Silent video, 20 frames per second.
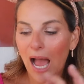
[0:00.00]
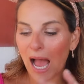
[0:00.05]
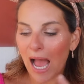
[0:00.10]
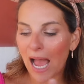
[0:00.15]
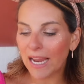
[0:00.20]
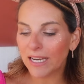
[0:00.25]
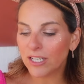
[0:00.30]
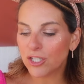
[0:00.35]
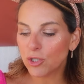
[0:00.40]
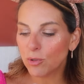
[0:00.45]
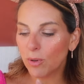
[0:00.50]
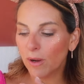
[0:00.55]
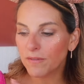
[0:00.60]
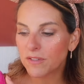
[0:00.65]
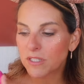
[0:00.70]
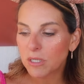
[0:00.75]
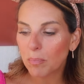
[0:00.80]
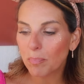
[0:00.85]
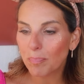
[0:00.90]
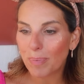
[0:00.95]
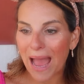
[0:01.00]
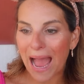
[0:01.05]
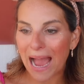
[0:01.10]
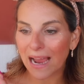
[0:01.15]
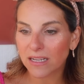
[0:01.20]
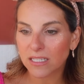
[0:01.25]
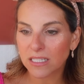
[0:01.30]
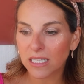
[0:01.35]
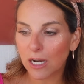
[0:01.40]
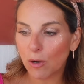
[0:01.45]
I do have some
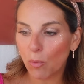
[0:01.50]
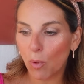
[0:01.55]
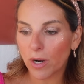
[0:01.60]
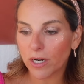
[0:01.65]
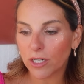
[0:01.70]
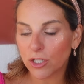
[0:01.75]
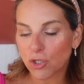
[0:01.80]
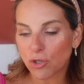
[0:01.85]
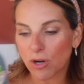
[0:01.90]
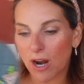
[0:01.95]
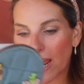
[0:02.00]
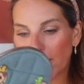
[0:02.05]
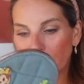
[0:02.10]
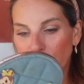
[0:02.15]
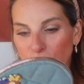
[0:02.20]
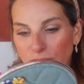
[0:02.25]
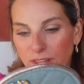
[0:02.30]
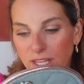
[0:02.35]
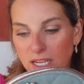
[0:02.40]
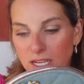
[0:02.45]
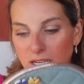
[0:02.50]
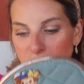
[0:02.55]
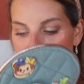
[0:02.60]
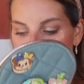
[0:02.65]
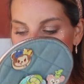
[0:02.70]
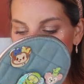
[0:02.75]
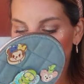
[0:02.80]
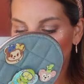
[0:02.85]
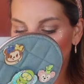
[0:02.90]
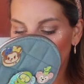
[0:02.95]
backs that I want to try for these.
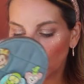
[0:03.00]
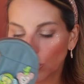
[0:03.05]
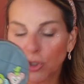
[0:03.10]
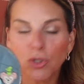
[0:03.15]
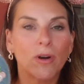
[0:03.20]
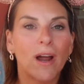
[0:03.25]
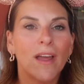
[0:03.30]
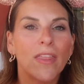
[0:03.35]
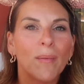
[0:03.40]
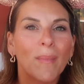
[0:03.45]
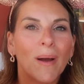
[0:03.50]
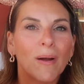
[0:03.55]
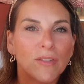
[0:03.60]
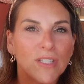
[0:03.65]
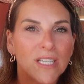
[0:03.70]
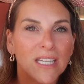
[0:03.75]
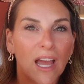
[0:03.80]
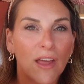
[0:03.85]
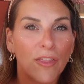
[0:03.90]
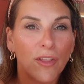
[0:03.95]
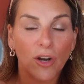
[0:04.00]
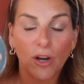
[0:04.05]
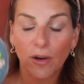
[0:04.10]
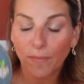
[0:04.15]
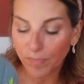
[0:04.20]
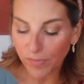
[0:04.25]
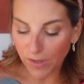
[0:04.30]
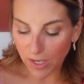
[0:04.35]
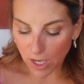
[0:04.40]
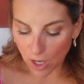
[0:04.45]
We'll try them out together.
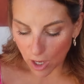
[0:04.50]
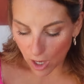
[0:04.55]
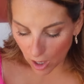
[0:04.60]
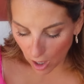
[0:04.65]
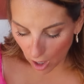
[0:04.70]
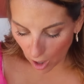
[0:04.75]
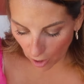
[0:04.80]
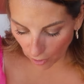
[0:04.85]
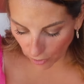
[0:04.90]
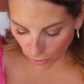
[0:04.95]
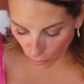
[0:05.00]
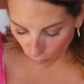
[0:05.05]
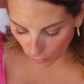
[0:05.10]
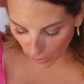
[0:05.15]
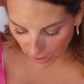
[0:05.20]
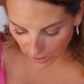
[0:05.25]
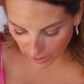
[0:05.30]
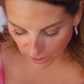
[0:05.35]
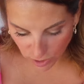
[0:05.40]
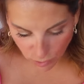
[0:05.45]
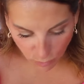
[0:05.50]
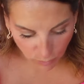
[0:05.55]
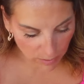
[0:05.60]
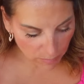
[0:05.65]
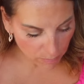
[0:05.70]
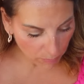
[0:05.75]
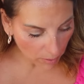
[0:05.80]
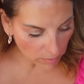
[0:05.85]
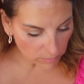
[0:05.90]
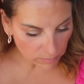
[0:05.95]
Otherwise, we
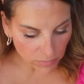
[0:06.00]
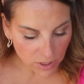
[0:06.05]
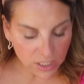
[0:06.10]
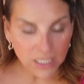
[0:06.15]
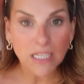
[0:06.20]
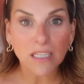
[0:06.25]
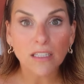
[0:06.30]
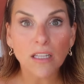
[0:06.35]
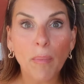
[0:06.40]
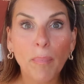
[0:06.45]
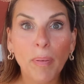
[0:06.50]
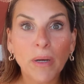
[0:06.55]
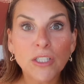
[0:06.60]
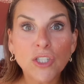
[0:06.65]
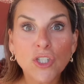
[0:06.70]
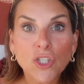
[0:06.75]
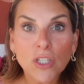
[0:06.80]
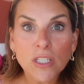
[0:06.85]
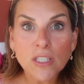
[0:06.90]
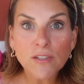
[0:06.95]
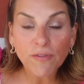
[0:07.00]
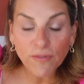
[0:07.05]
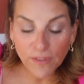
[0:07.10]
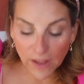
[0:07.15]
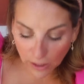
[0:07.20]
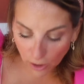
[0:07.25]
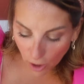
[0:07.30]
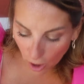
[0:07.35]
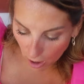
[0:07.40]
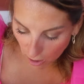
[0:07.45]
See, a bunch just
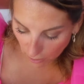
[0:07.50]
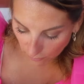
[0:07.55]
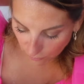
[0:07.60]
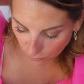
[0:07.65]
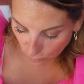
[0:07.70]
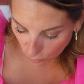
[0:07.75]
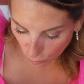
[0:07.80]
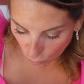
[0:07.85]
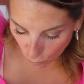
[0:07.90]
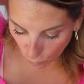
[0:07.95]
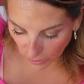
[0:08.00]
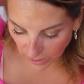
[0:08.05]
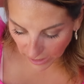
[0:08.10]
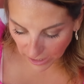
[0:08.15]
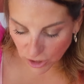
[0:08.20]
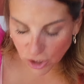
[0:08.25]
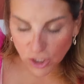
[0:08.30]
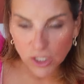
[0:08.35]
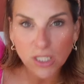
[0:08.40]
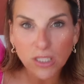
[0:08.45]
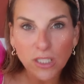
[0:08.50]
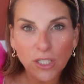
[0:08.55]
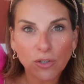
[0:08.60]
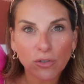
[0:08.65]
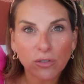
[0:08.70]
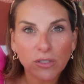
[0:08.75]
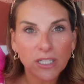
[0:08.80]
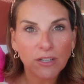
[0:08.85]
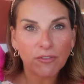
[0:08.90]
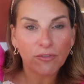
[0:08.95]
fell off when I just
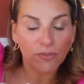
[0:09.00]
literally